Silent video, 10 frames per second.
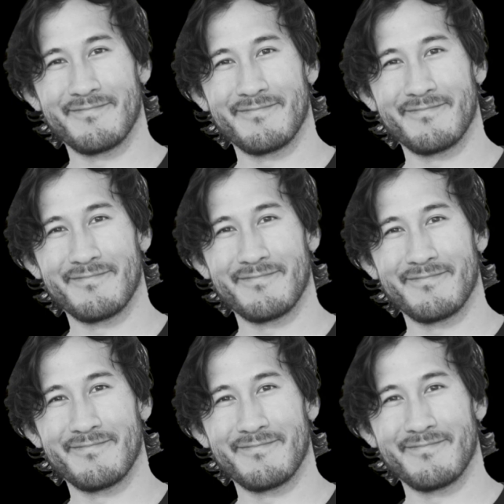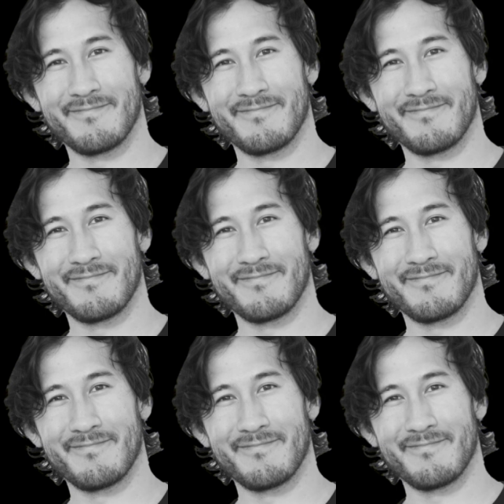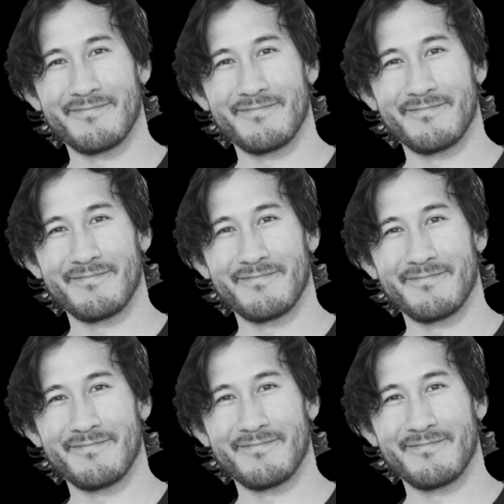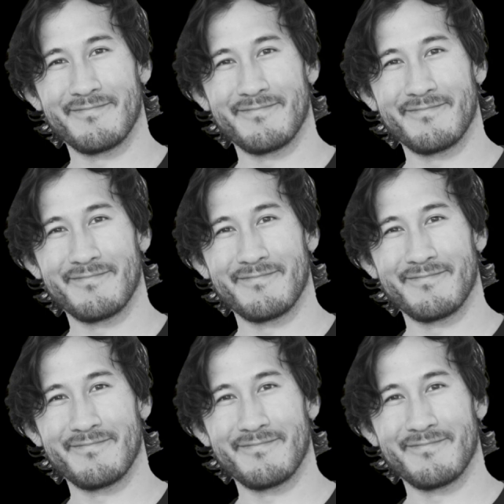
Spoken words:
No one is speaking in this clip.